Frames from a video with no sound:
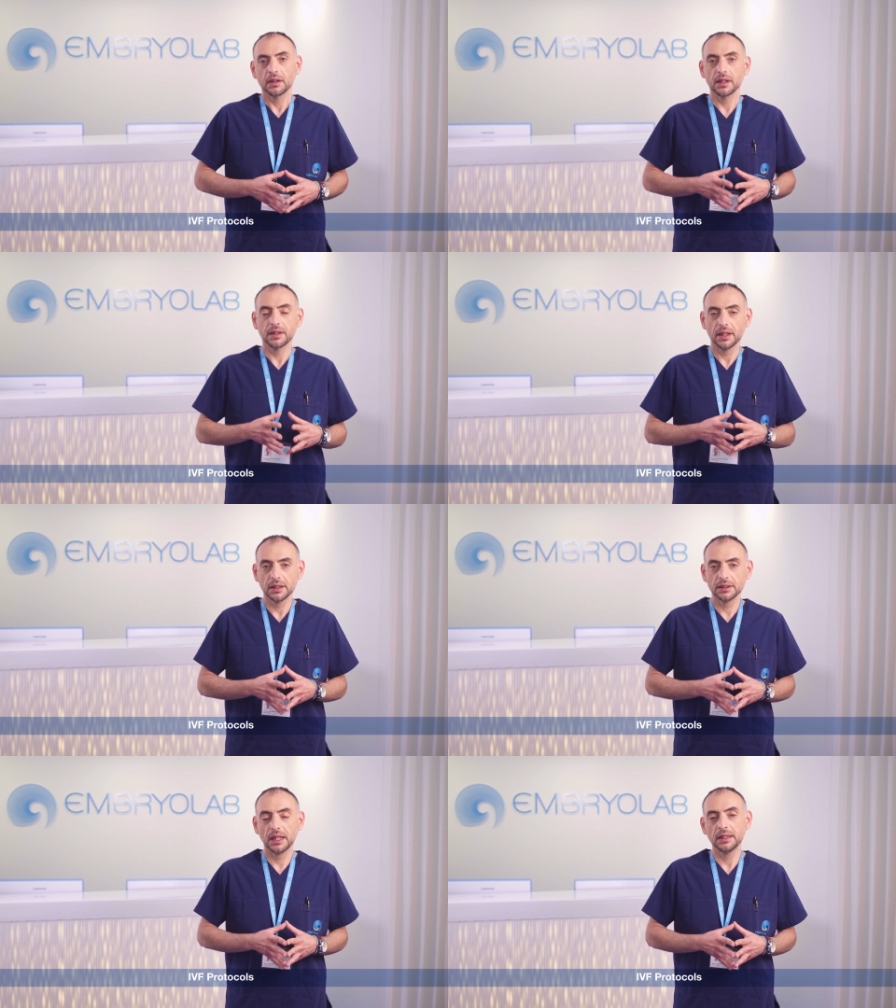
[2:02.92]
The
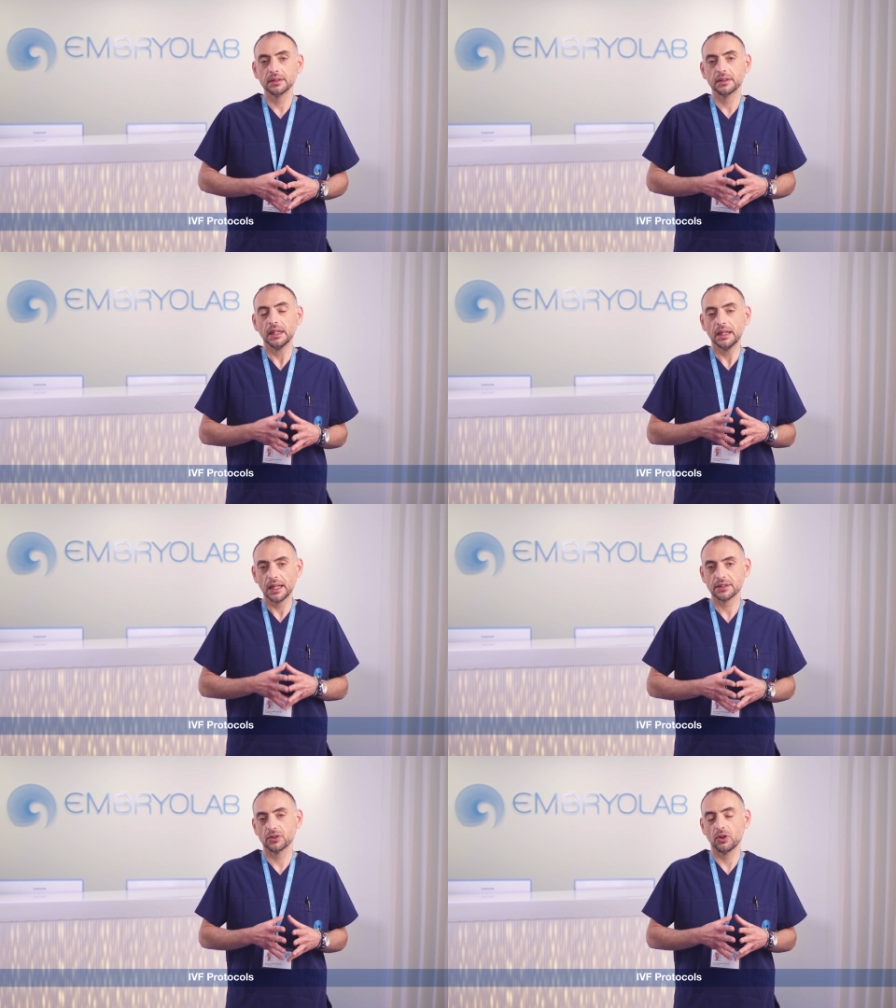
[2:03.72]
third and
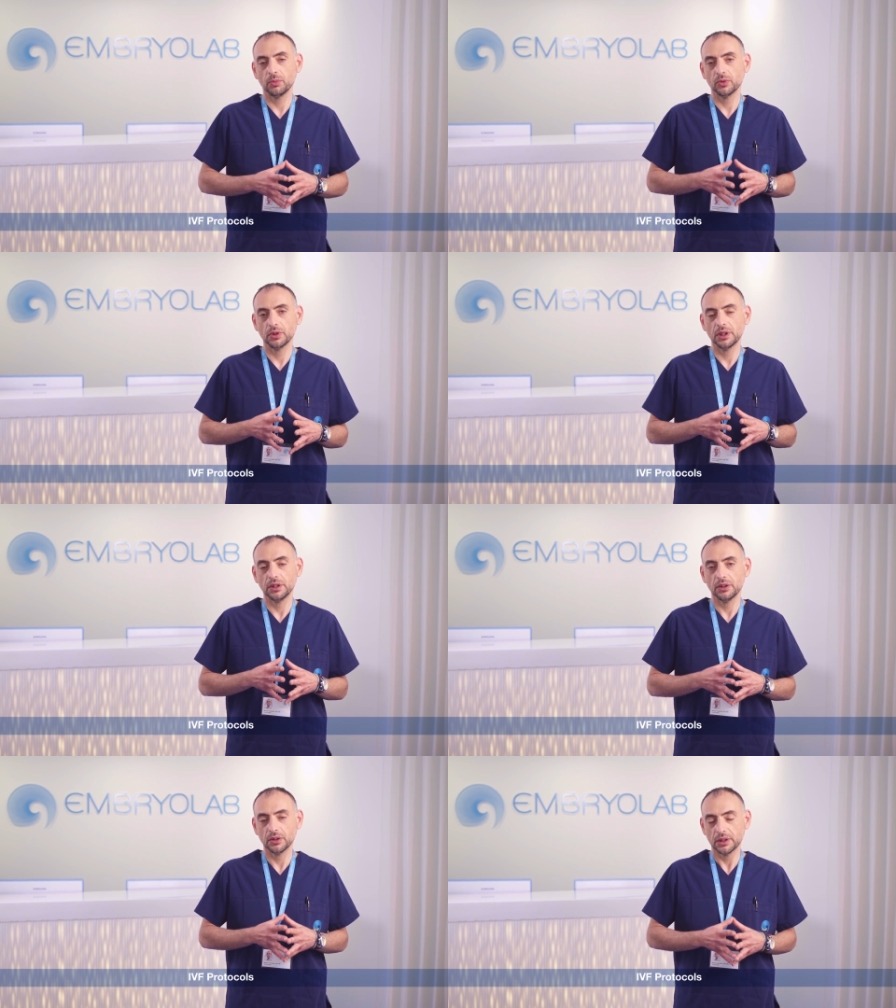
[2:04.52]
less commonly